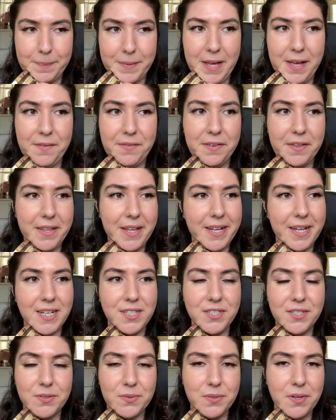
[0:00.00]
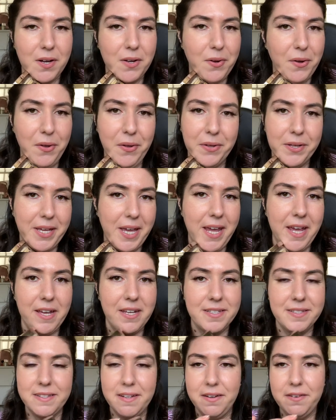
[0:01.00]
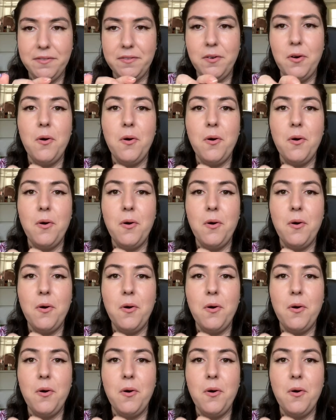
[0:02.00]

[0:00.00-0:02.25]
I feel like I just got all cake stuff.